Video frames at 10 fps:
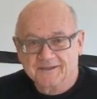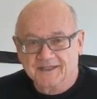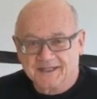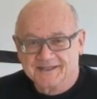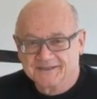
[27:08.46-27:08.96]

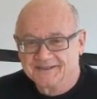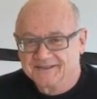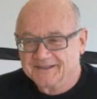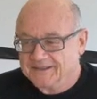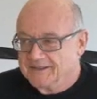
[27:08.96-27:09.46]
Yes.
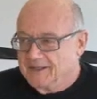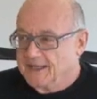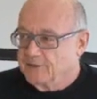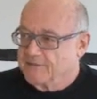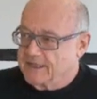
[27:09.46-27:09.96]

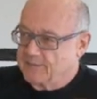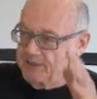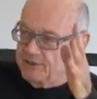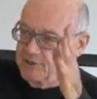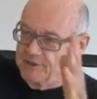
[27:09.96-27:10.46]
And you've seen
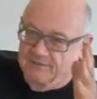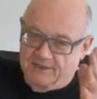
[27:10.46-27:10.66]
pictures of the